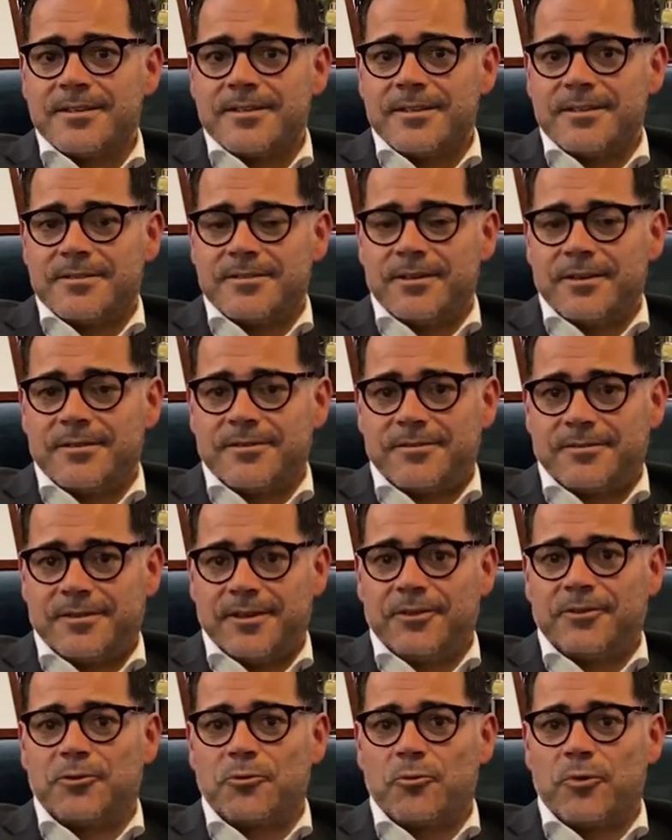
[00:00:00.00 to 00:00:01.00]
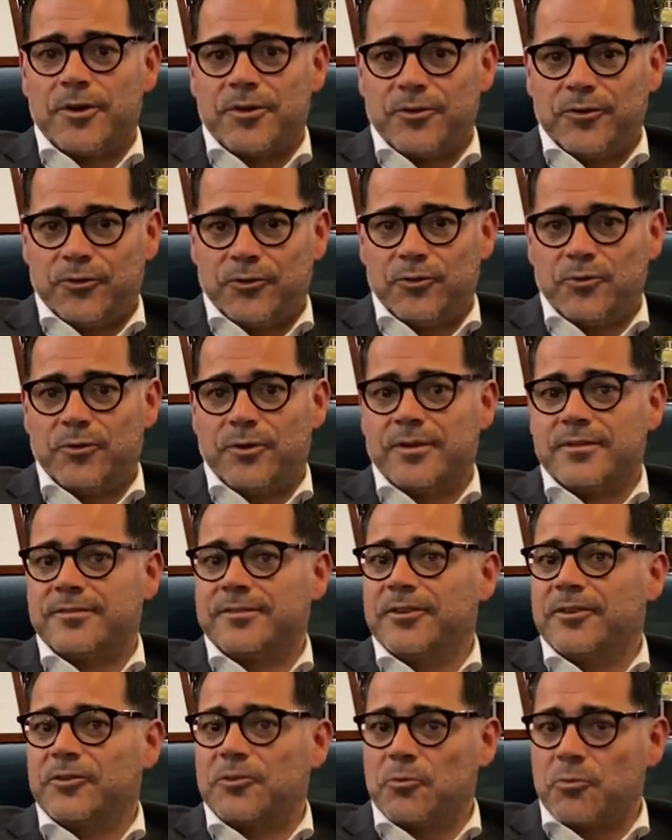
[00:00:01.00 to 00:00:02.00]
He said, stick to what you do and
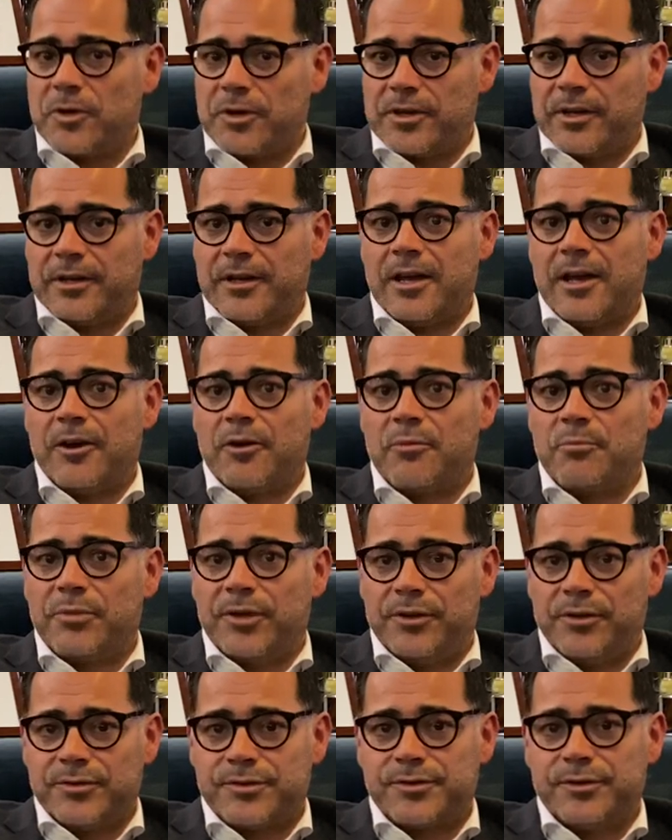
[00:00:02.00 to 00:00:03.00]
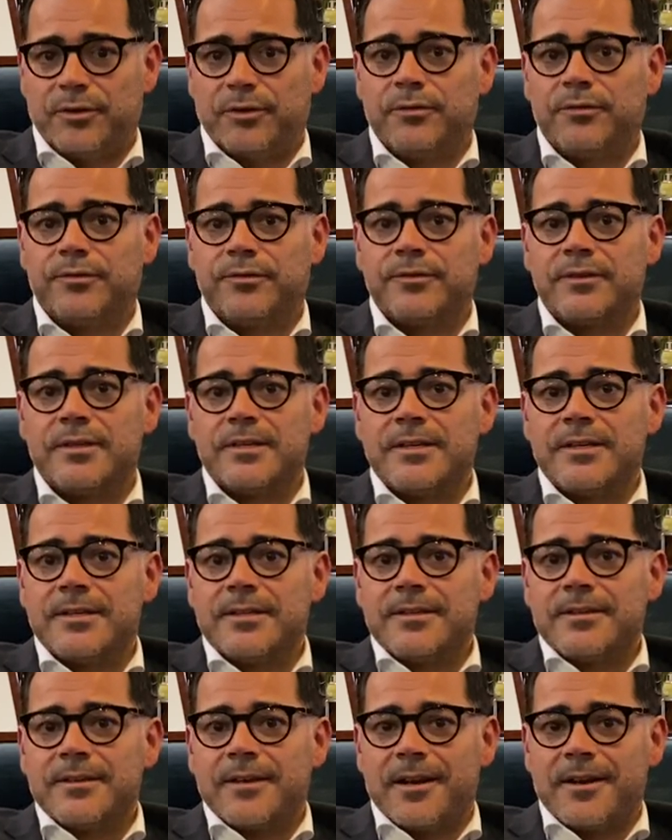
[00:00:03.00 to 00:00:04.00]
stick to what you know and be yourself.
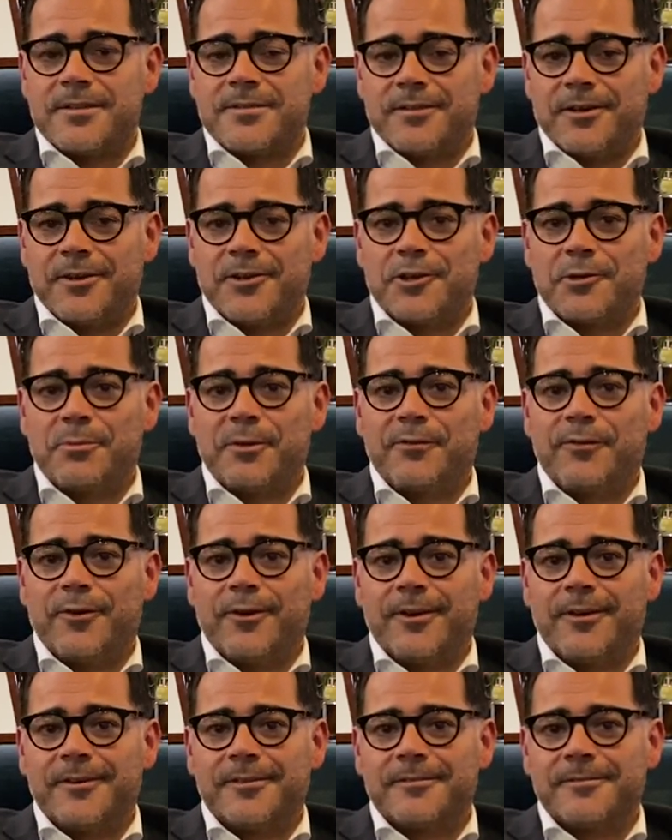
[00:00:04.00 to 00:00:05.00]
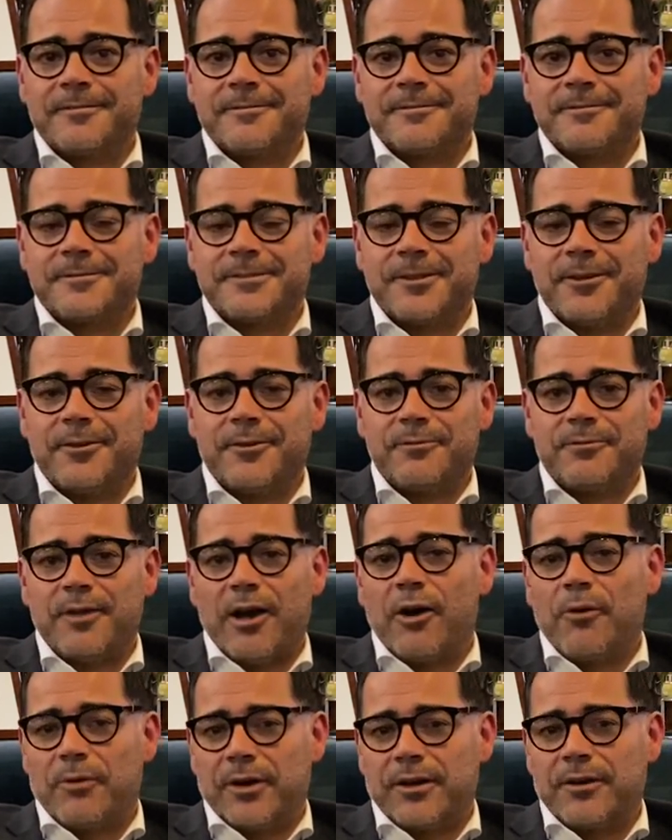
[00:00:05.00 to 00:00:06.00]
And he said, and you'll be fine. So
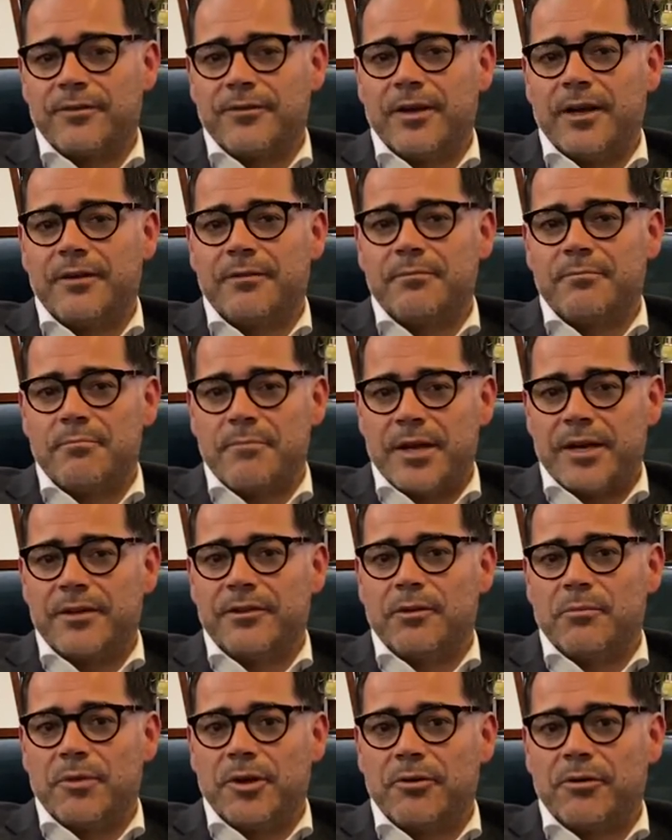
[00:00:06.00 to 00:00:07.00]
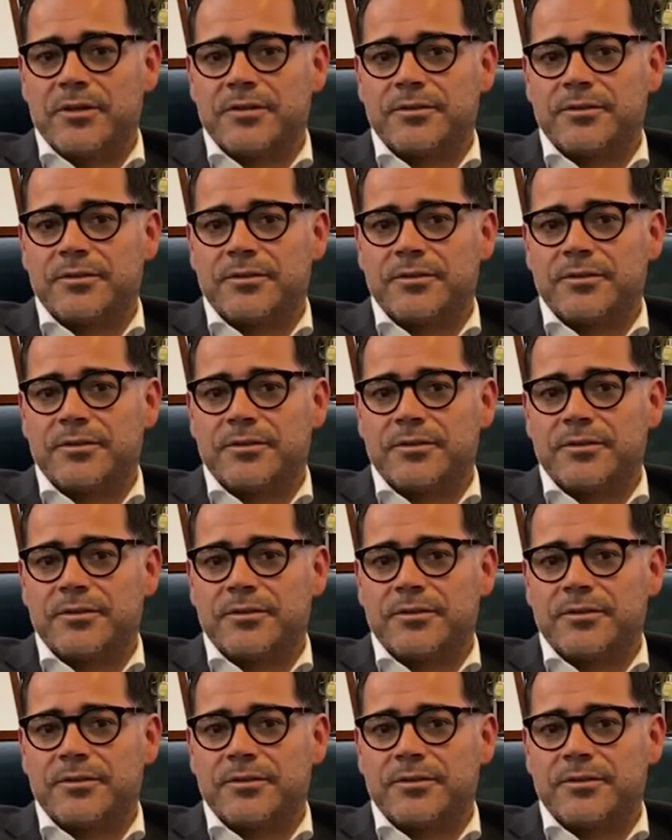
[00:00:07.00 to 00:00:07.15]
I reckon that men in the mirror